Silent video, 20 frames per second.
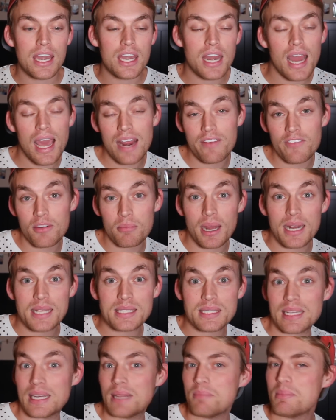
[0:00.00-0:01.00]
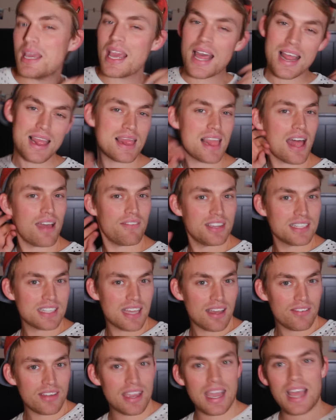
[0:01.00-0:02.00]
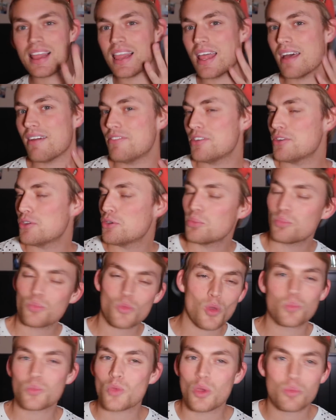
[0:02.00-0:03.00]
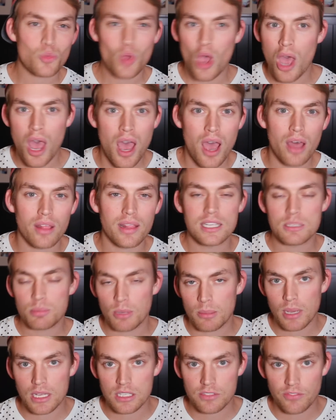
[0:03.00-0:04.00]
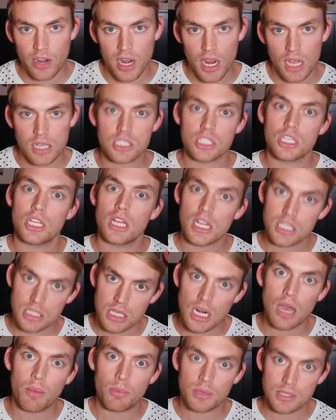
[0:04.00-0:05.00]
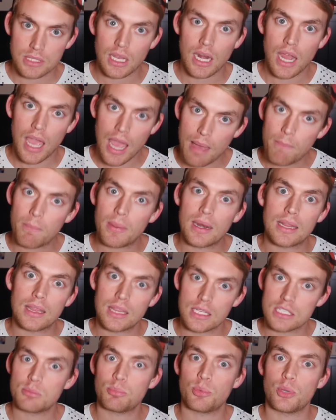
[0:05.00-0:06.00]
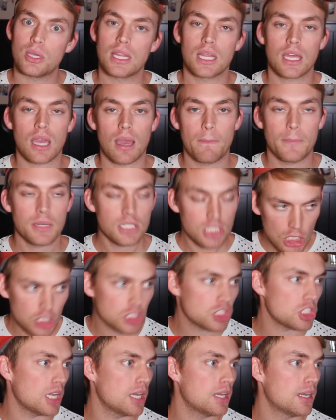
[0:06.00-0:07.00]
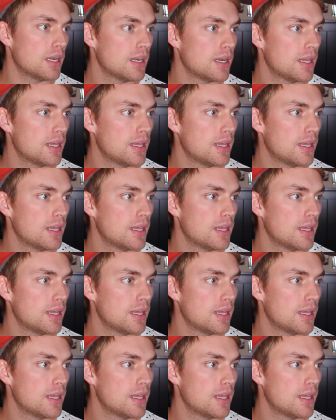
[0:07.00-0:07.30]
not everybody's gonna be lovey-dovey, I love you, mwah, mwah, mwah, let's be best friends. That's not what's gonna happen at this point in the competition.